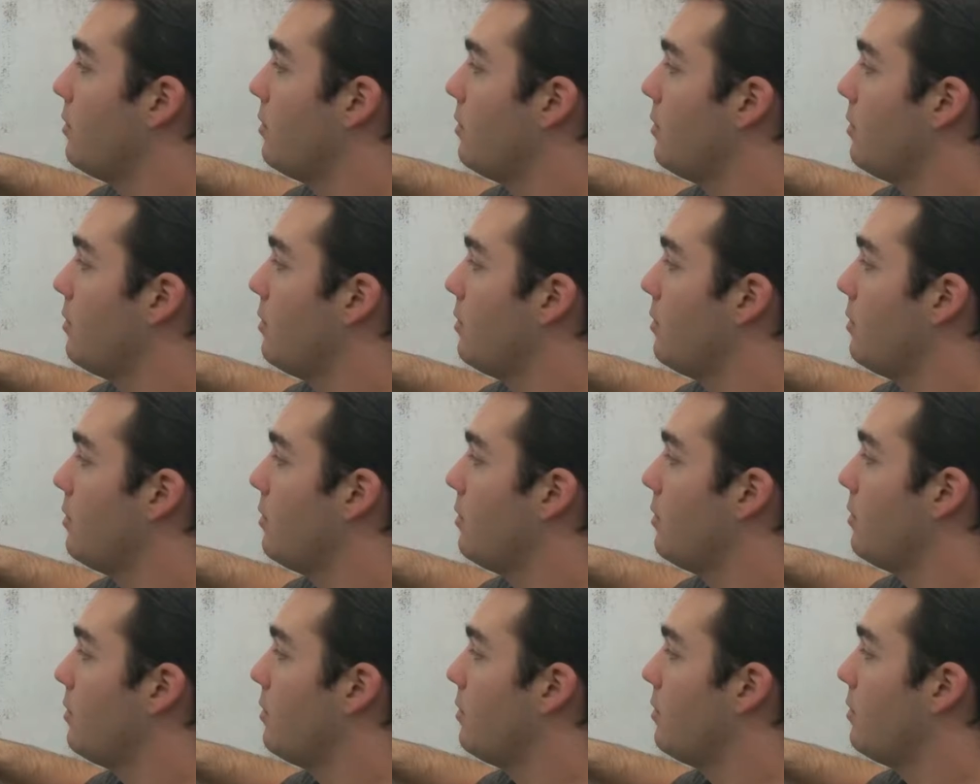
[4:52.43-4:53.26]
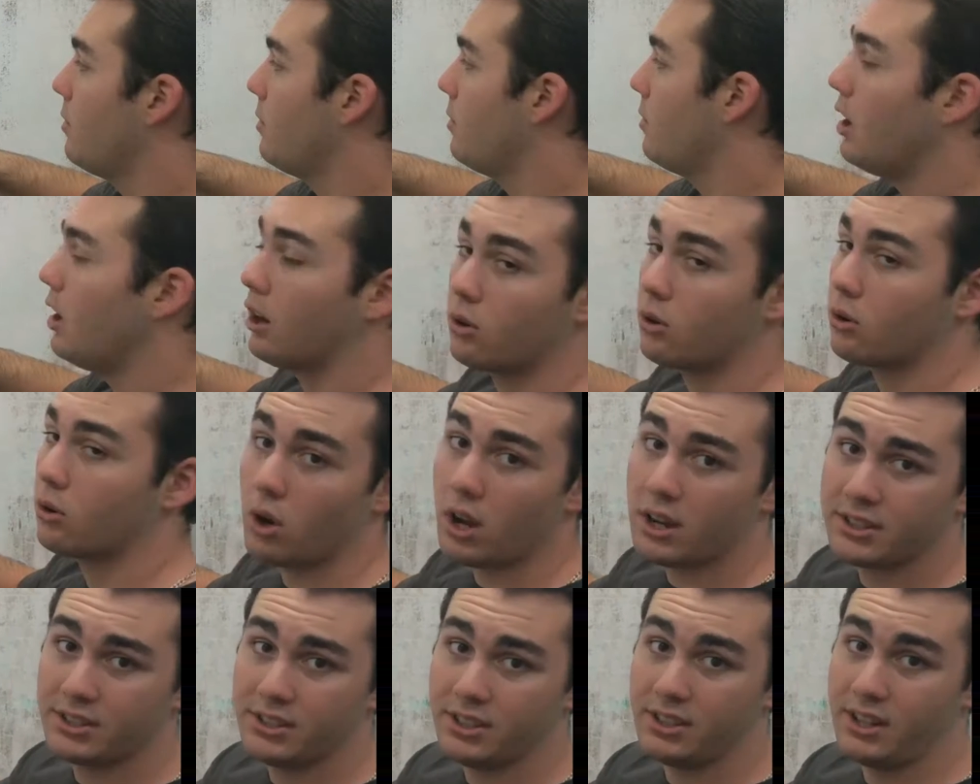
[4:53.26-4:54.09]
and observing the
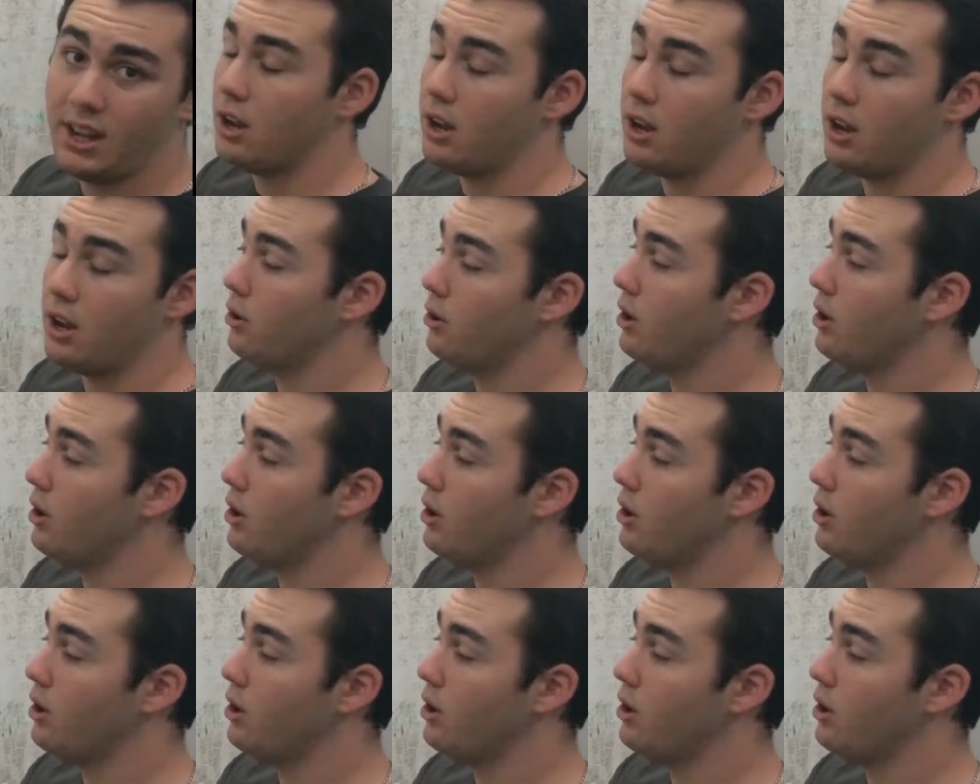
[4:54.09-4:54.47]
voltage drop